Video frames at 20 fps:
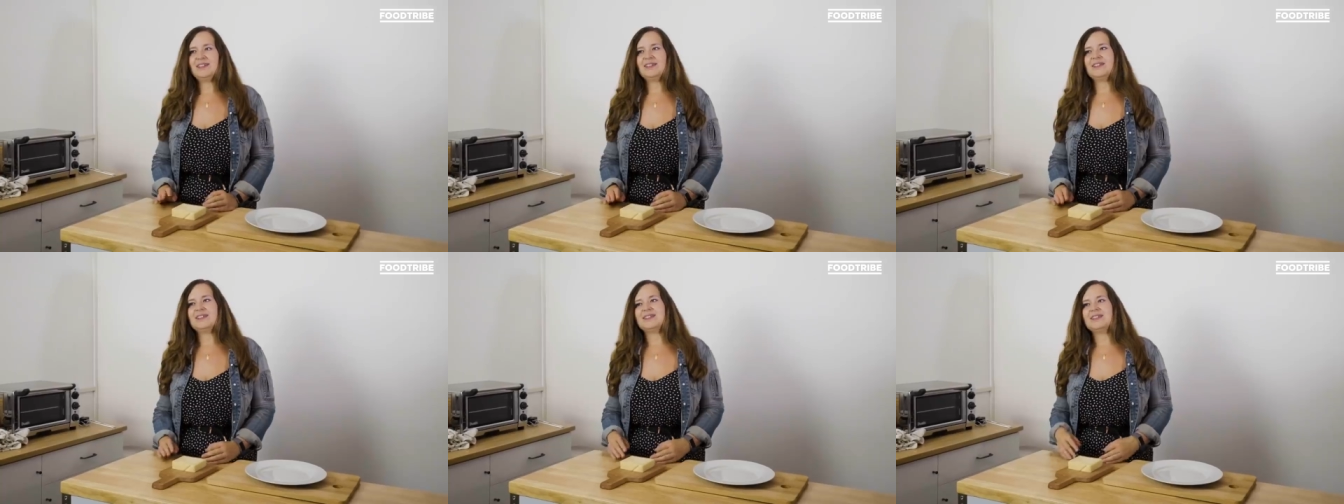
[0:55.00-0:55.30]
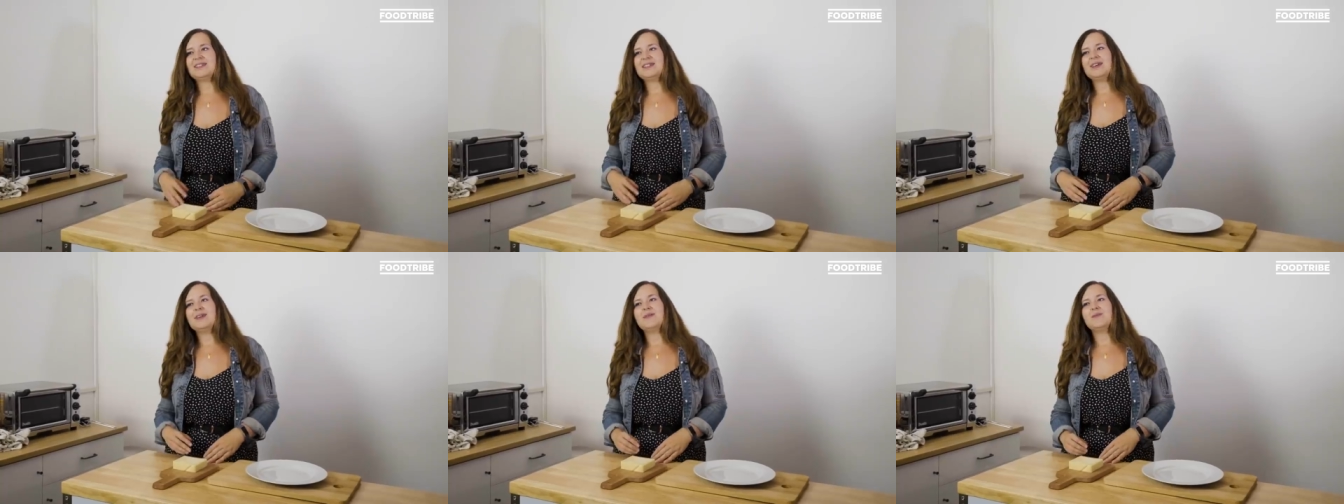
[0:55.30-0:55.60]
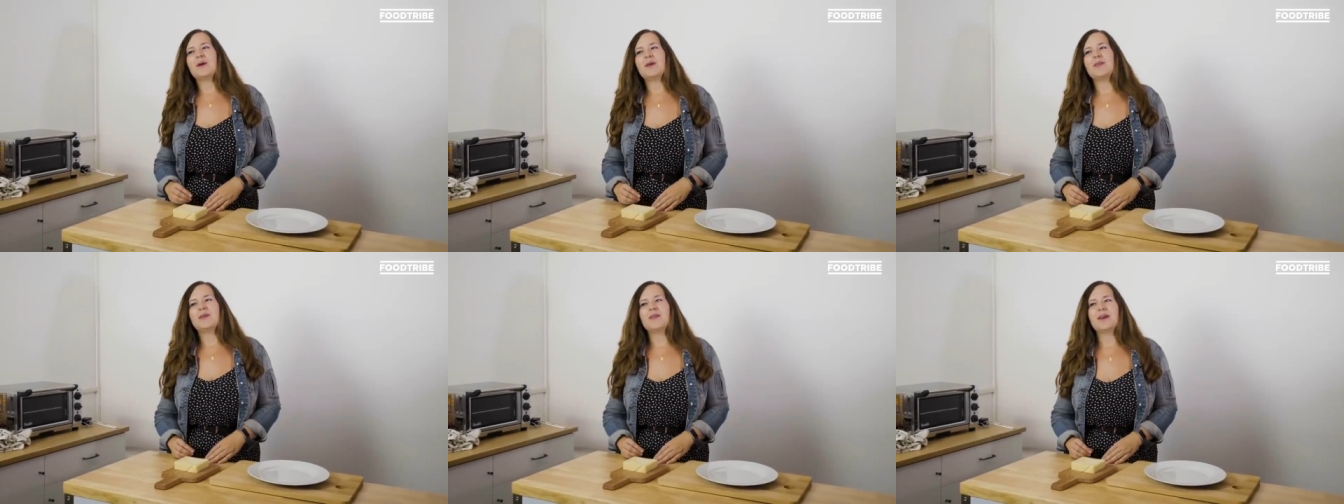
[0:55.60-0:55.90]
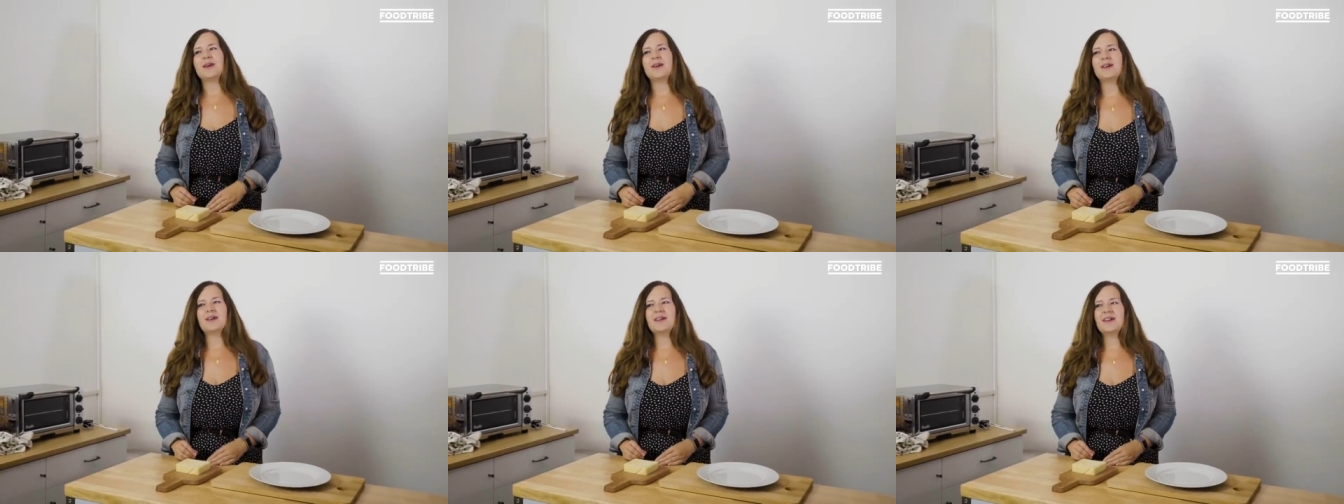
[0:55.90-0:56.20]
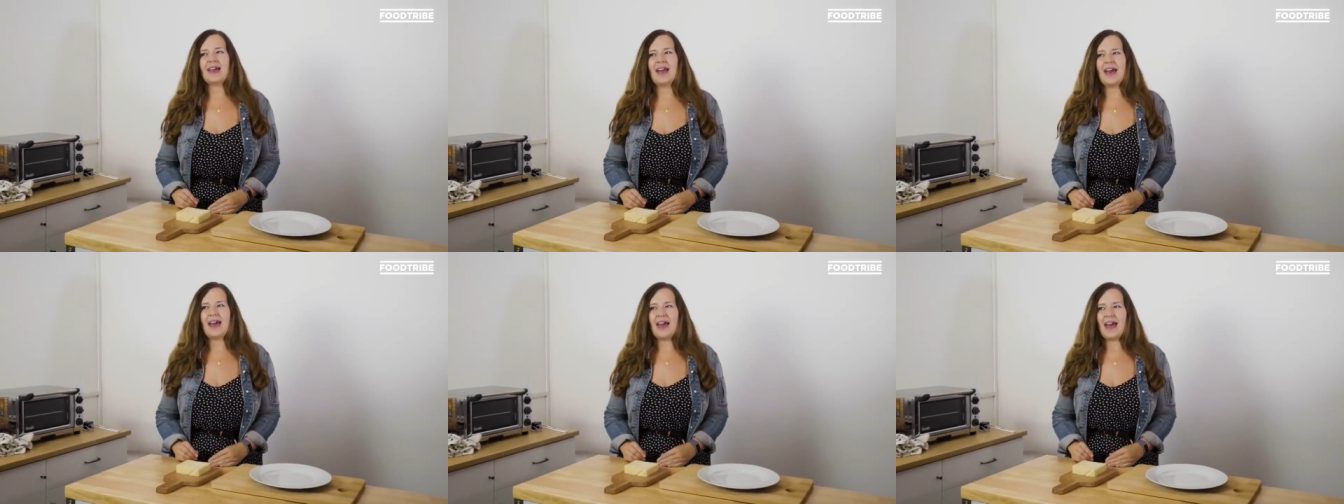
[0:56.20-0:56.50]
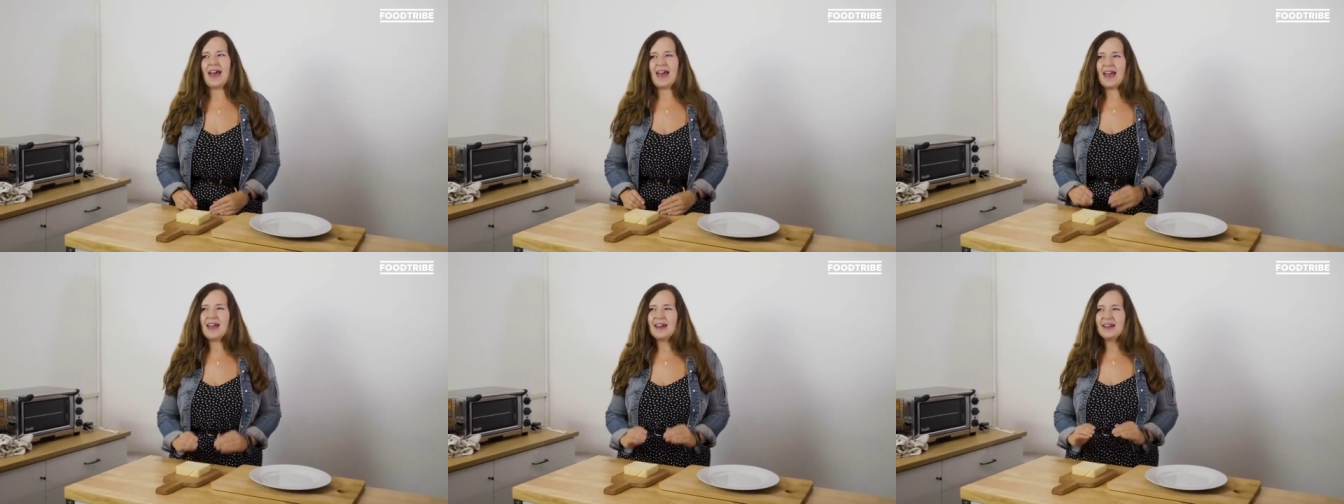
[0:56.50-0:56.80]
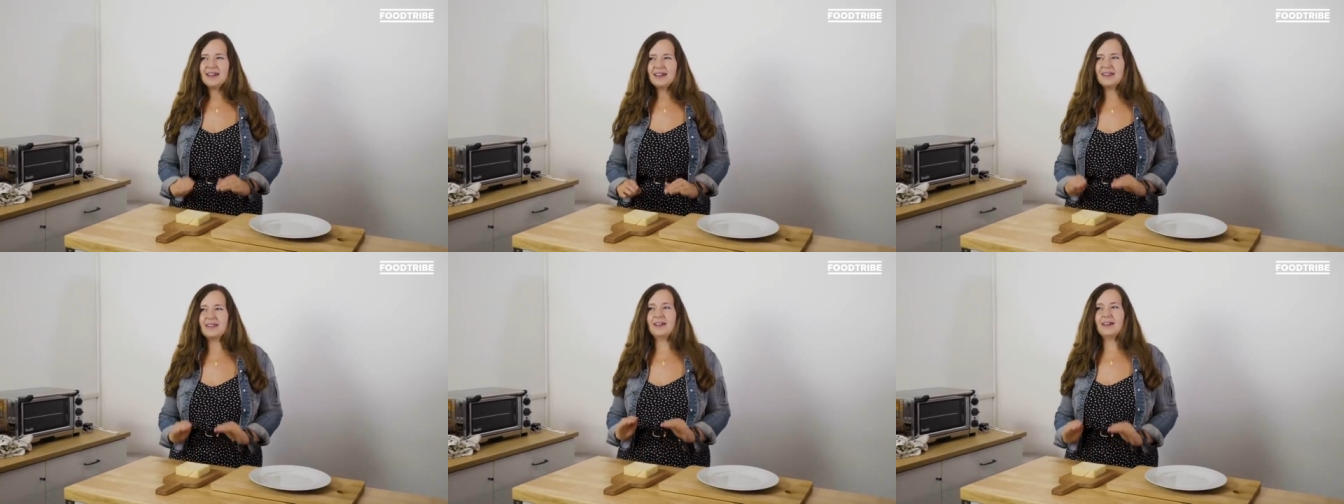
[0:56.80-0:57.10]
to see whether they can get
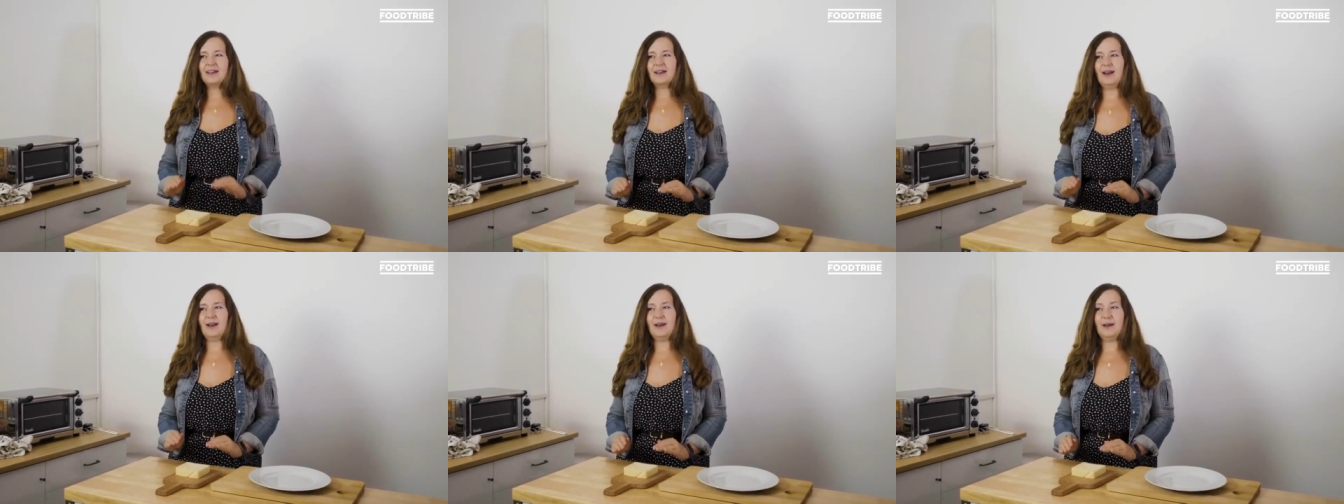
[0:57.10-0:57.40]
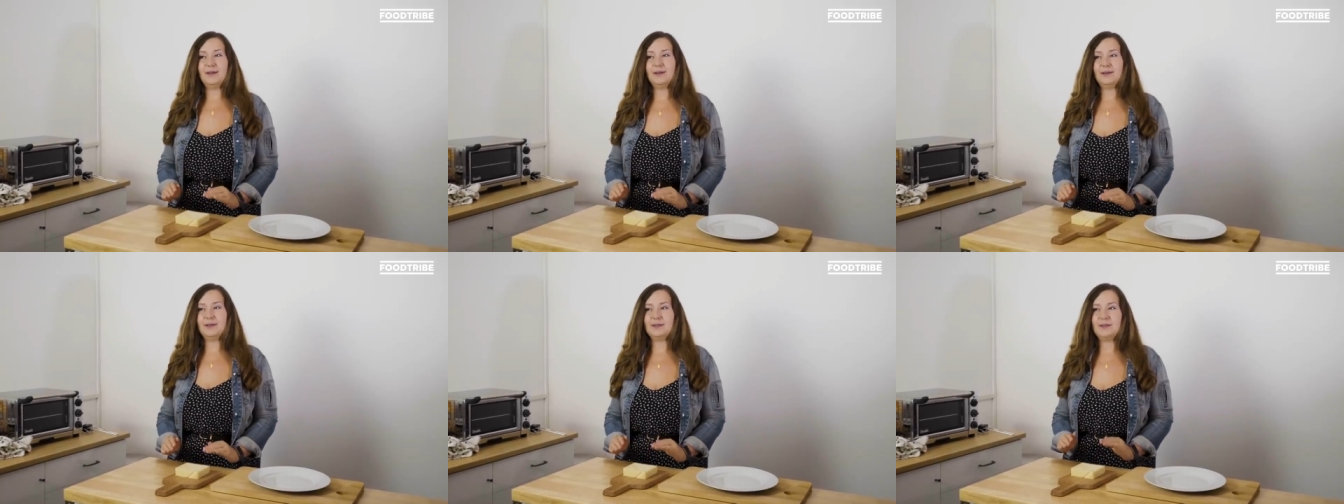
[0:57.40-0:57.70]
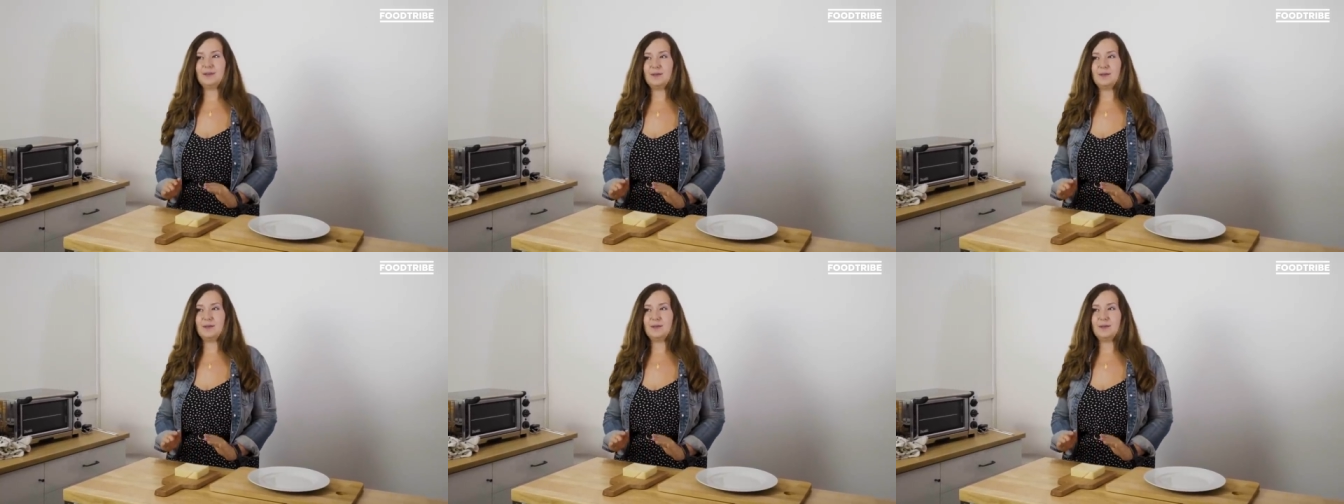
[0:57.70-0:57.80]
anything close